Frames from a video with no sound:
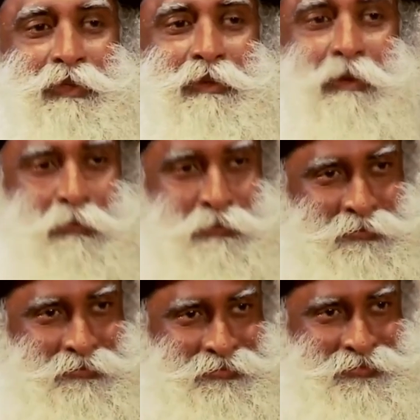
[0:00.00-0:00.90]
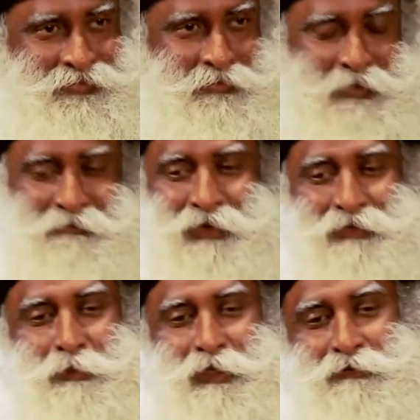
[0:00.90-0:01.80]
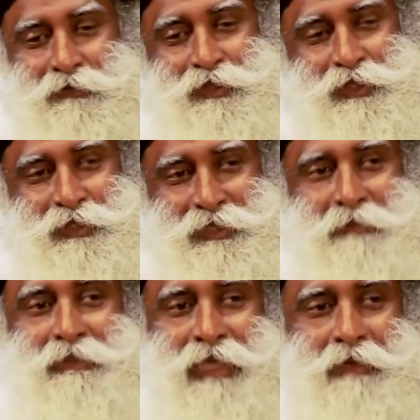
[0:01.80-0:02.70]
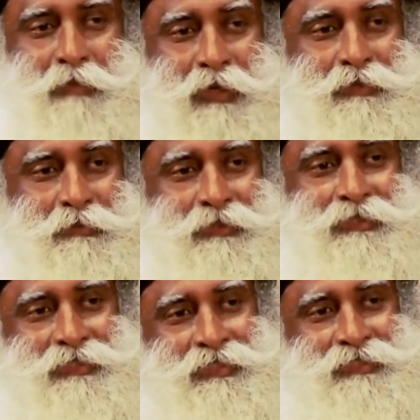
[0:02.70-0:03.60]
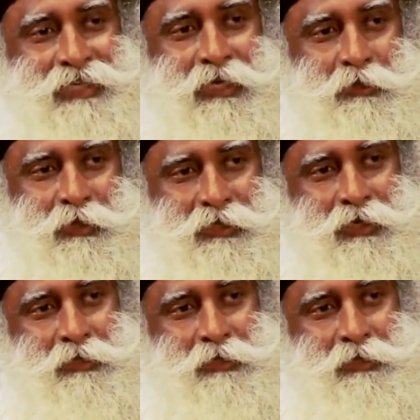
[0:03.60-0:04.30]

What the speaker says: at home. My father being a physician, that was not possible, she had to be in the